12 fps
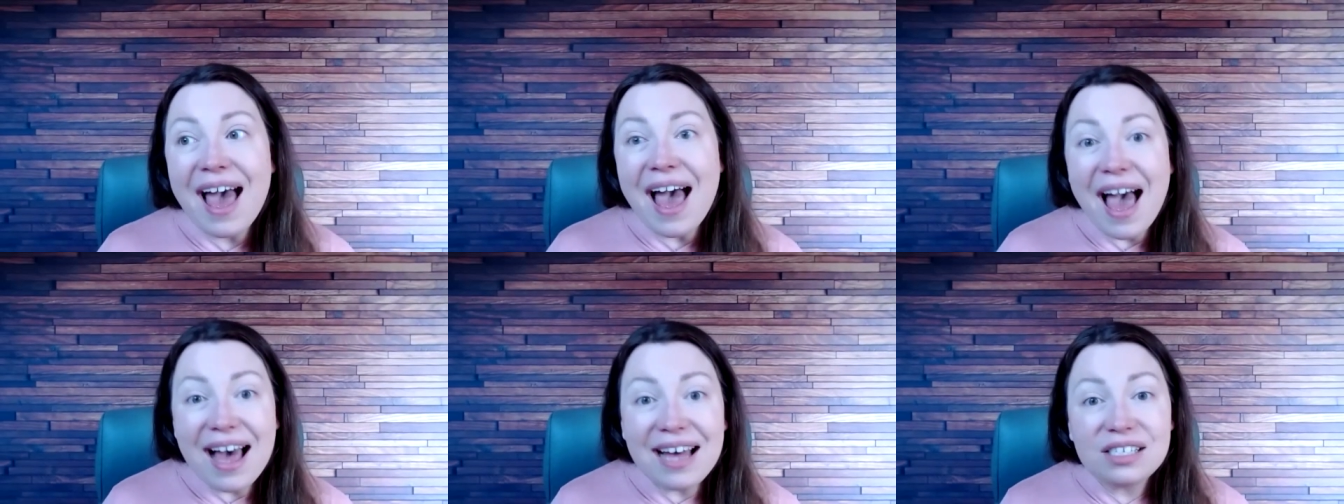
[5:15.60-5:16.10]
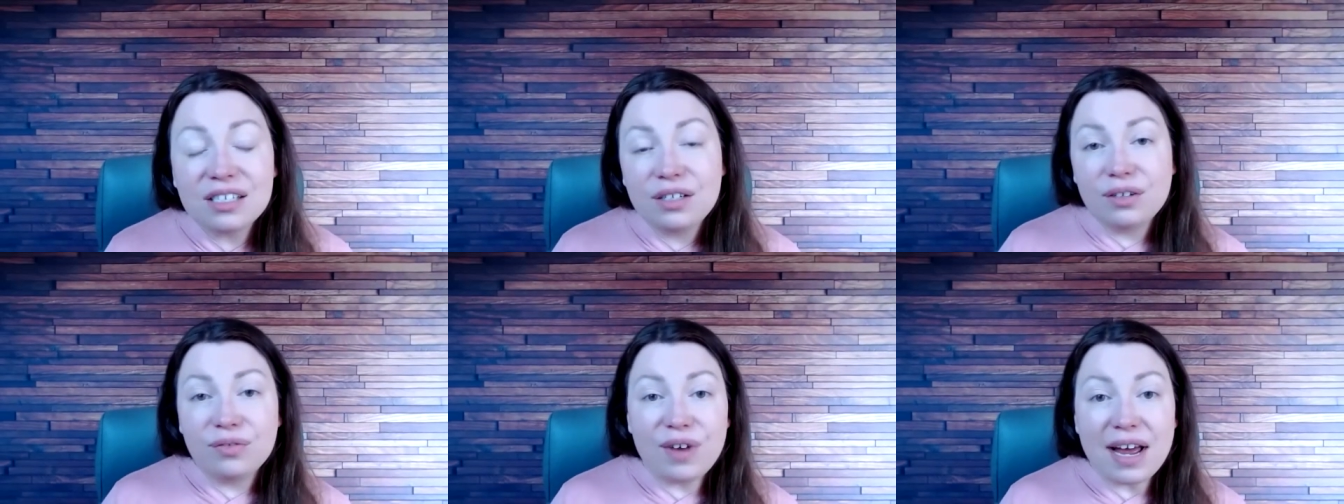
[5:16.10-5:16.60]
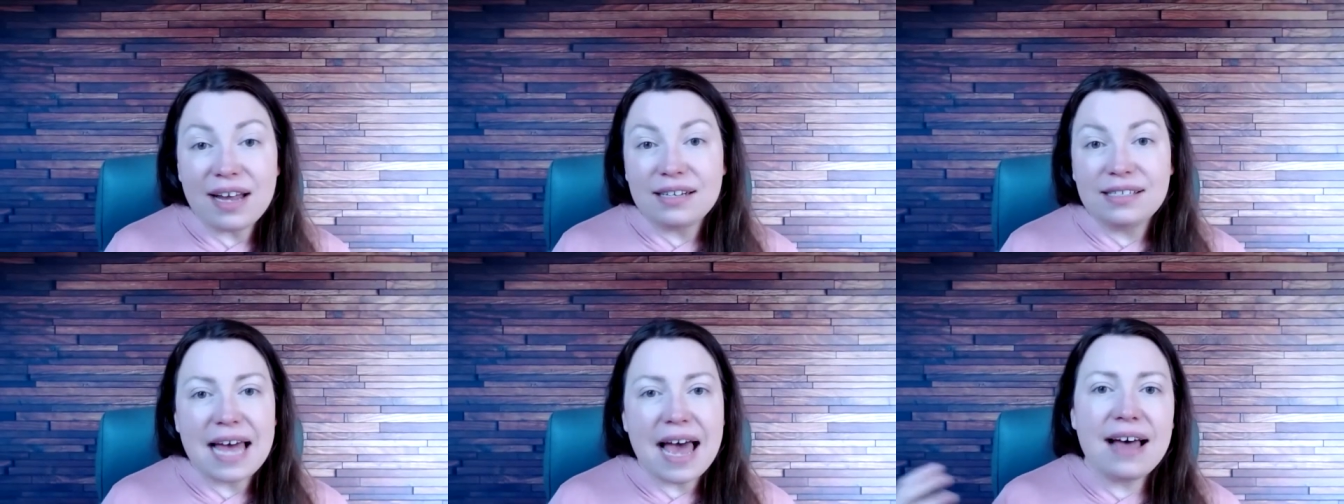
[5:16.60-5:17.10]
ask your
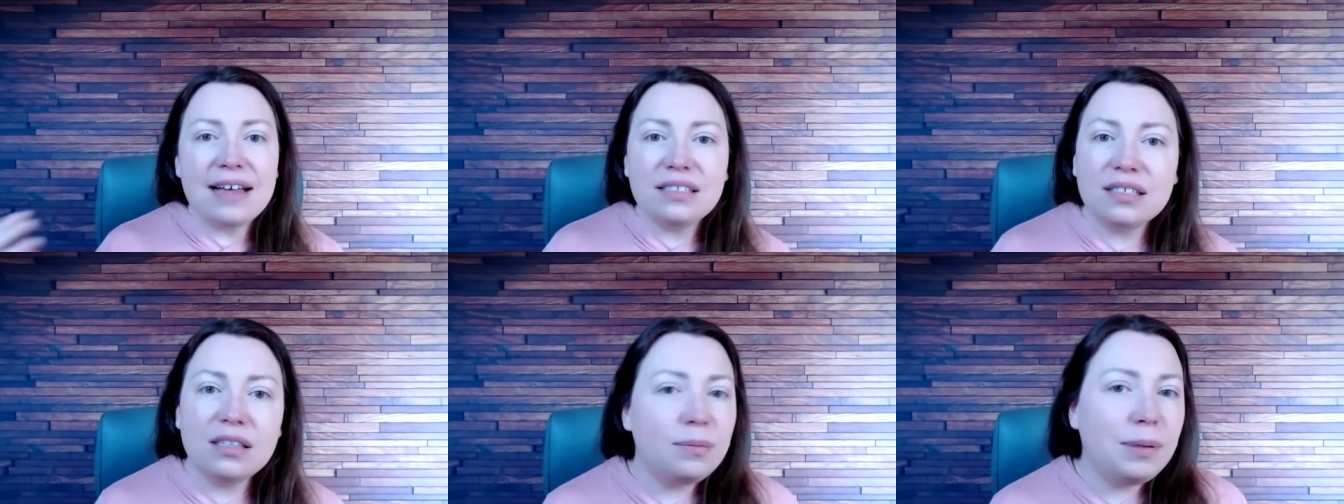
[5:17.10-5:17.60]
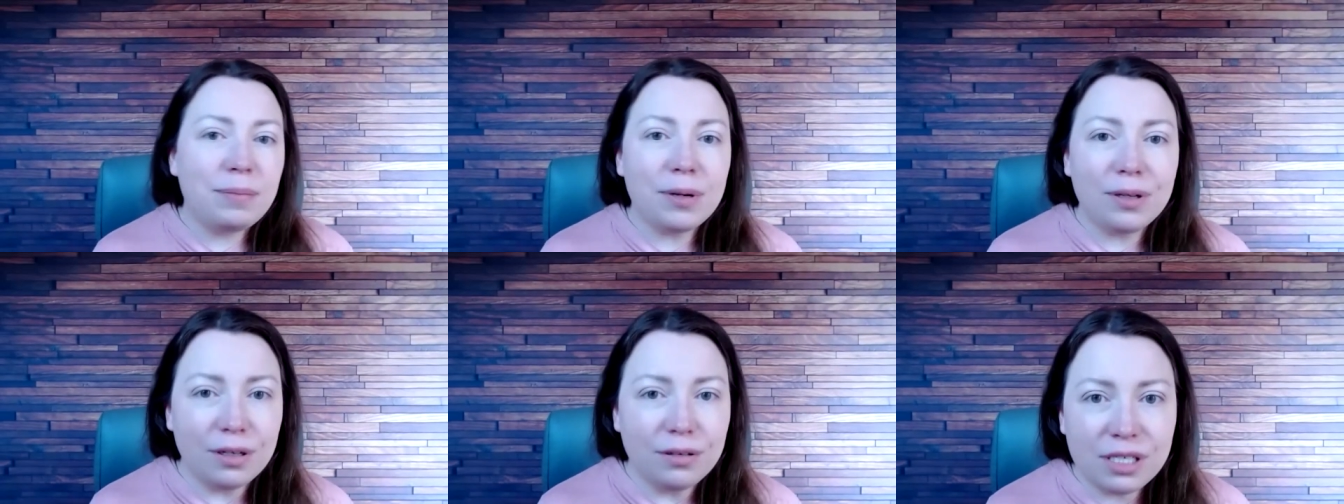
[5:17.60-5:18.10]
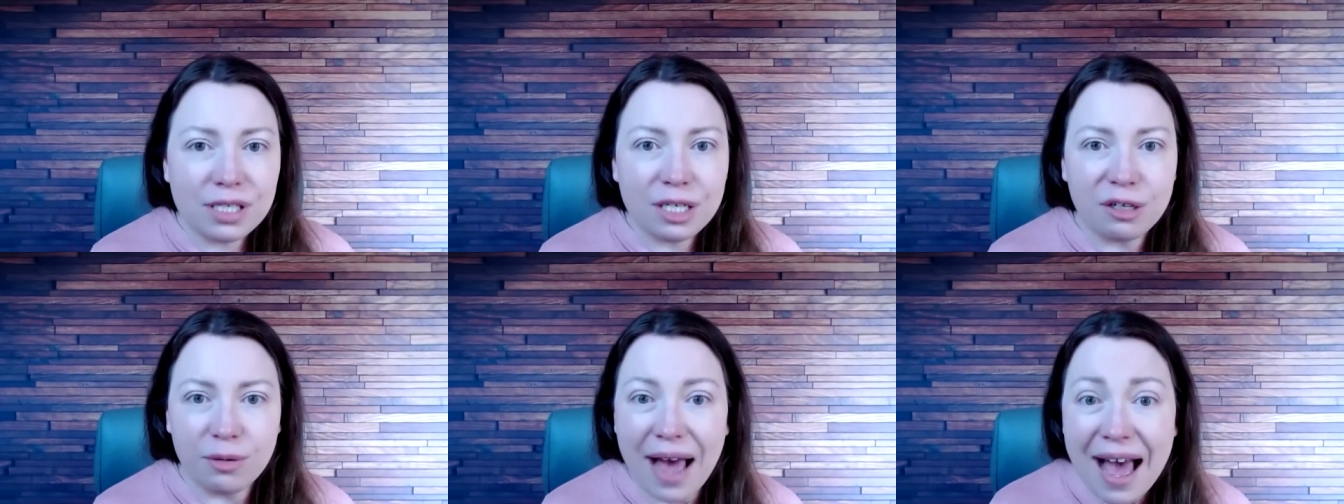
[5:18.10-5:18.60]
friends, ask the people close to
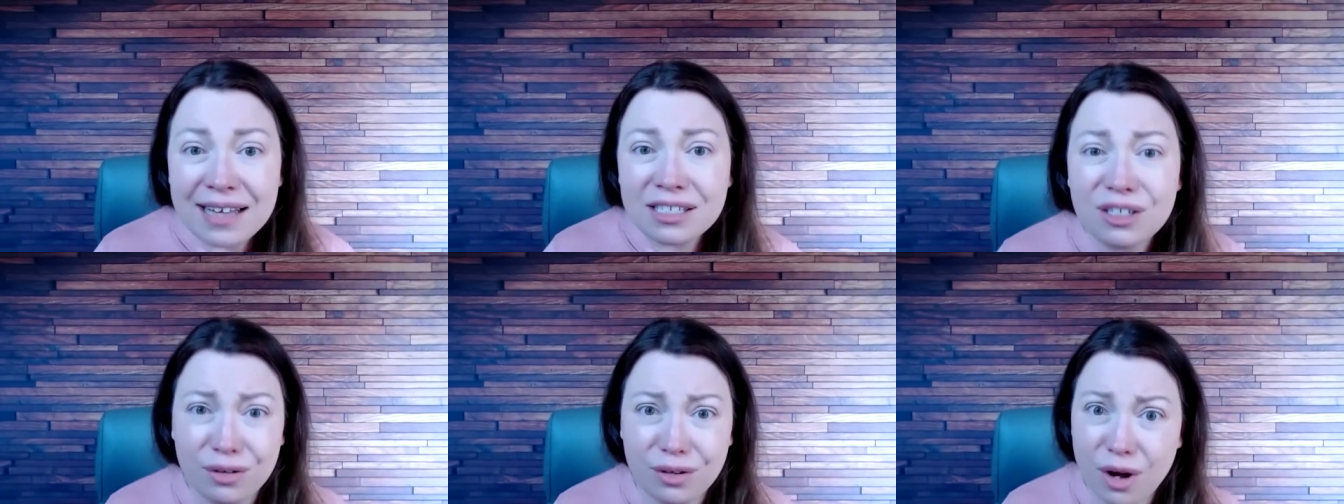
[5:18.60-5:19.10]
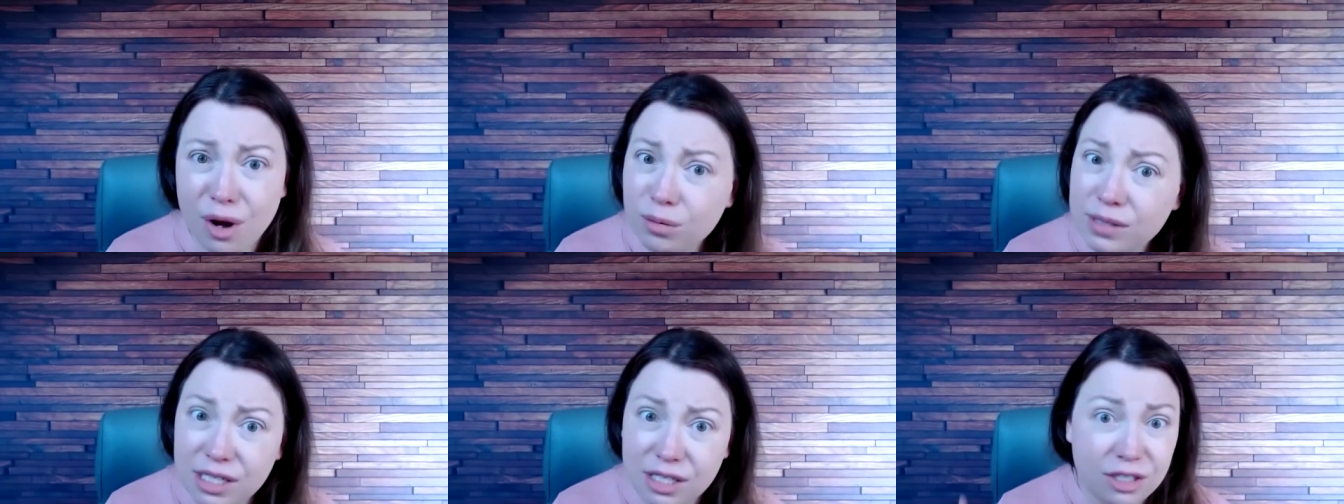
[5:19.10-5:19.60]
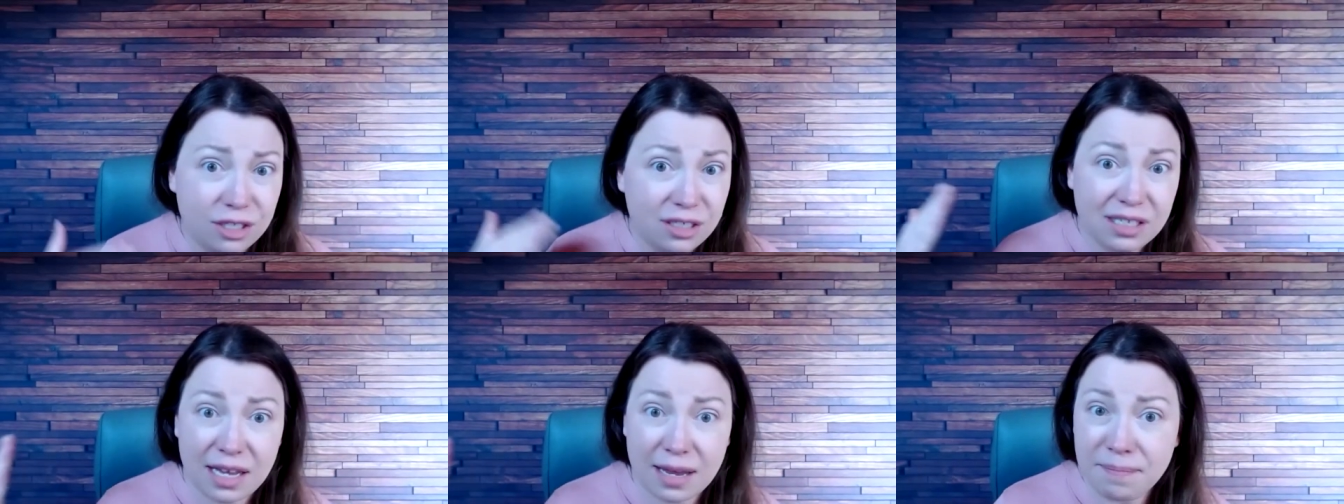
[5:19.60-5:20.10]
you, ask your co-teachers,
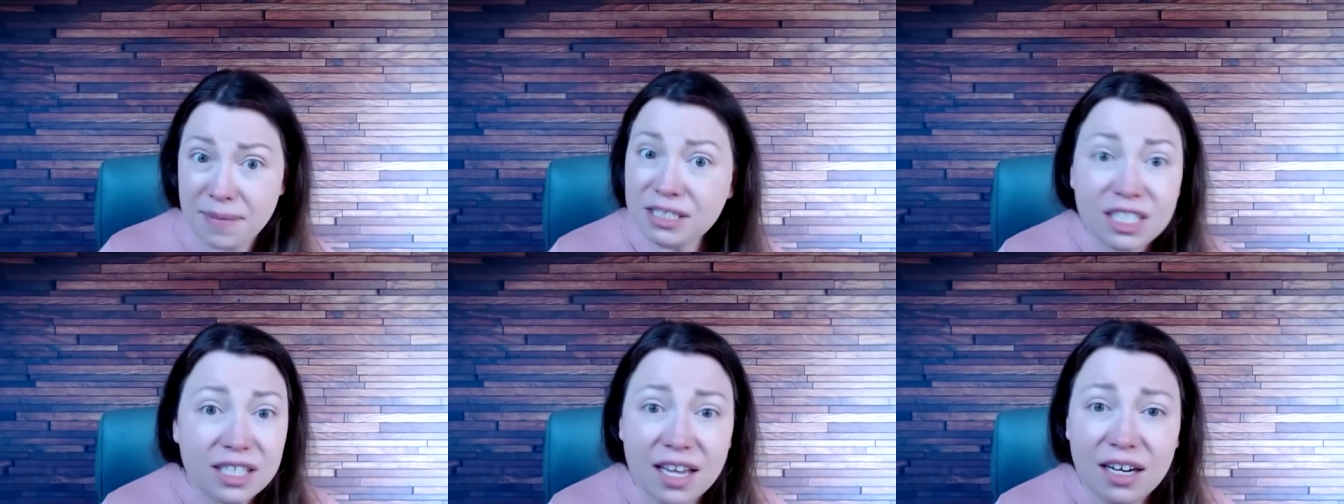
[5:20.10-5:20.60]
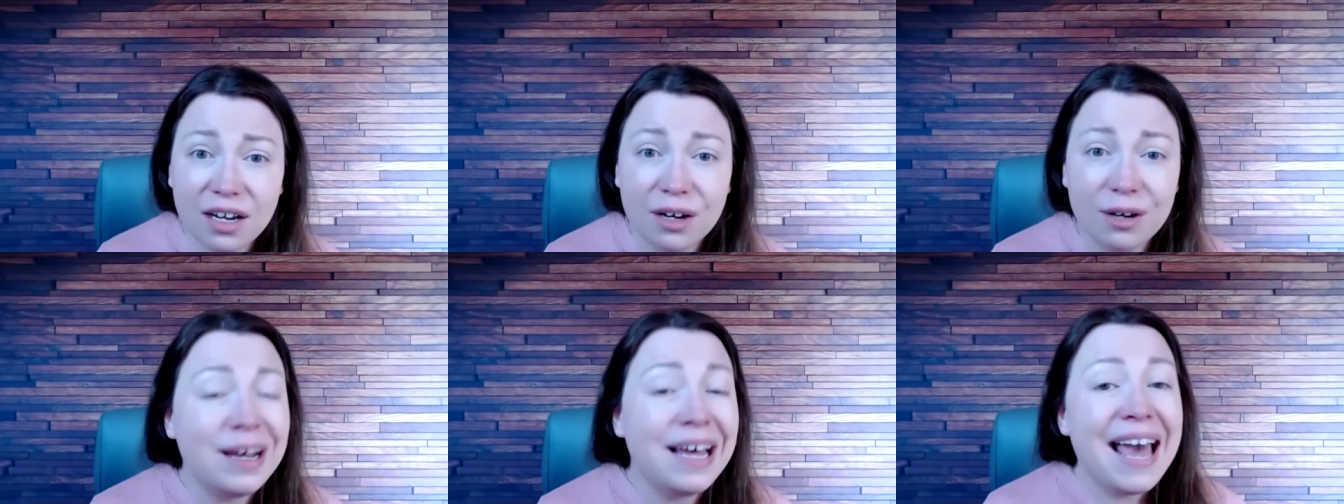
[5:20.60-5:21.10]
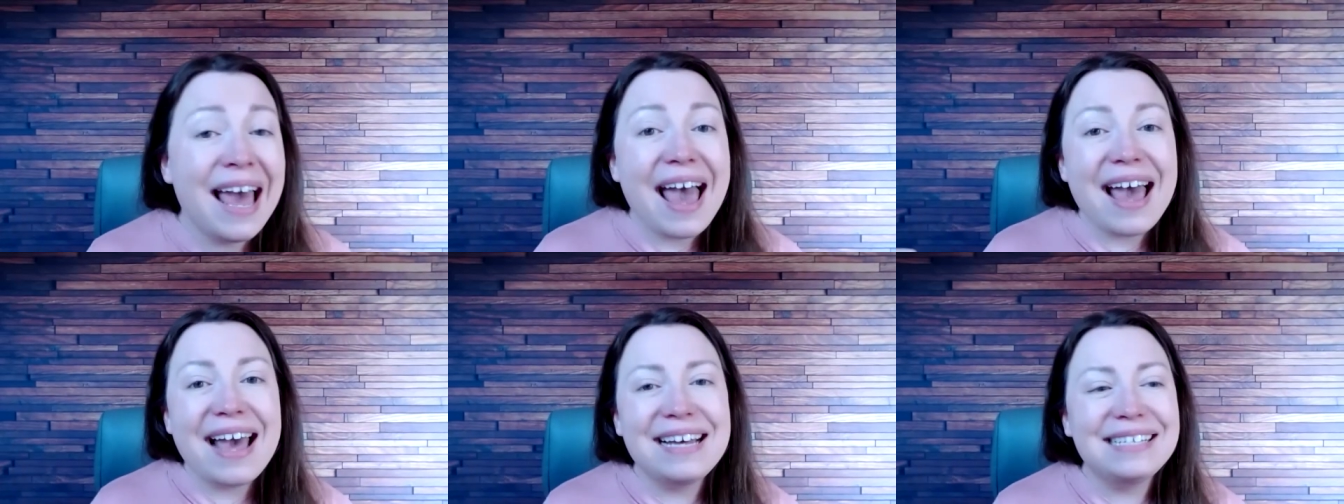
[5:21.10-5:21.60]
because I bet you they know,
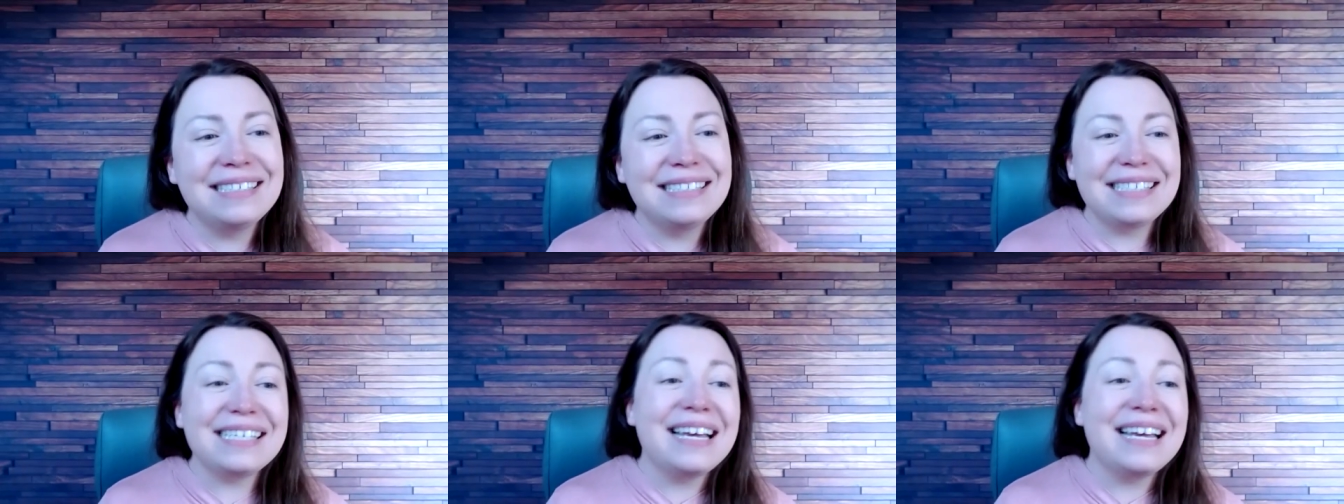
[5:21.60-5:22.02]
and